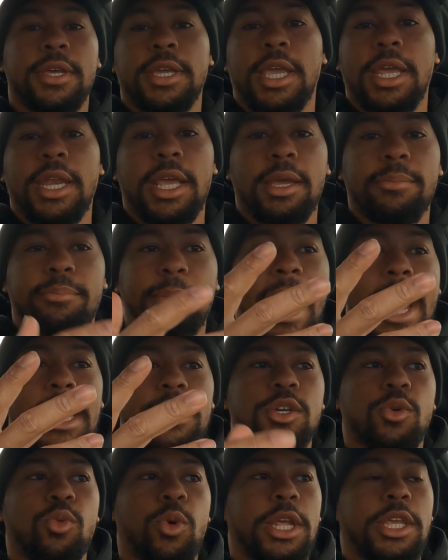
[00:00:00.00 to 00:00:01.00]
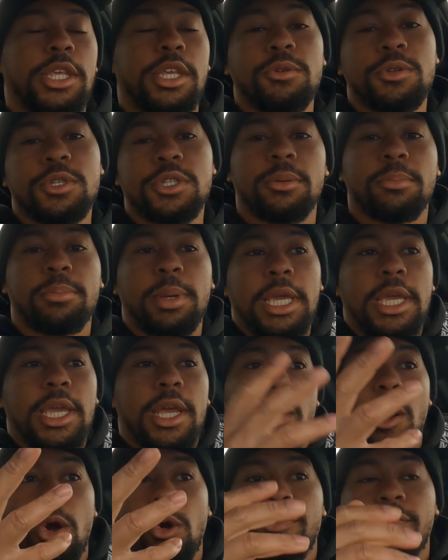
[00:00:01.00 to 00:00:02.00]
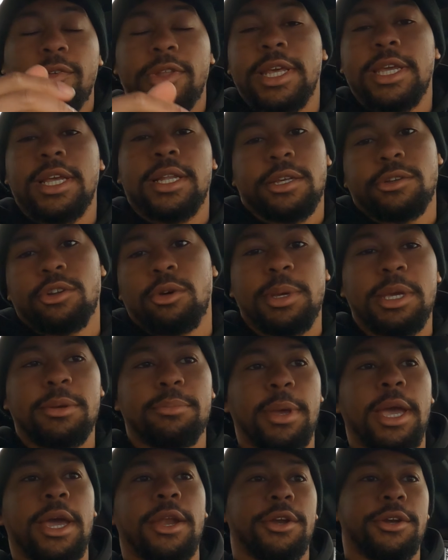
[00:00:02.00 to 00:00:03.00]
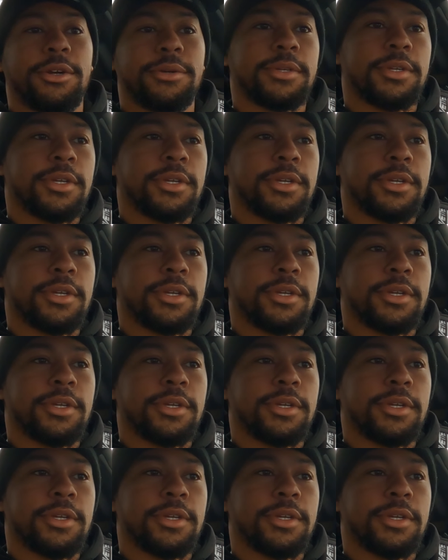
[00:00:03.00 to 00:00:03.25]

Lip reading: getting back to what it used to be and hopefully a little bit better.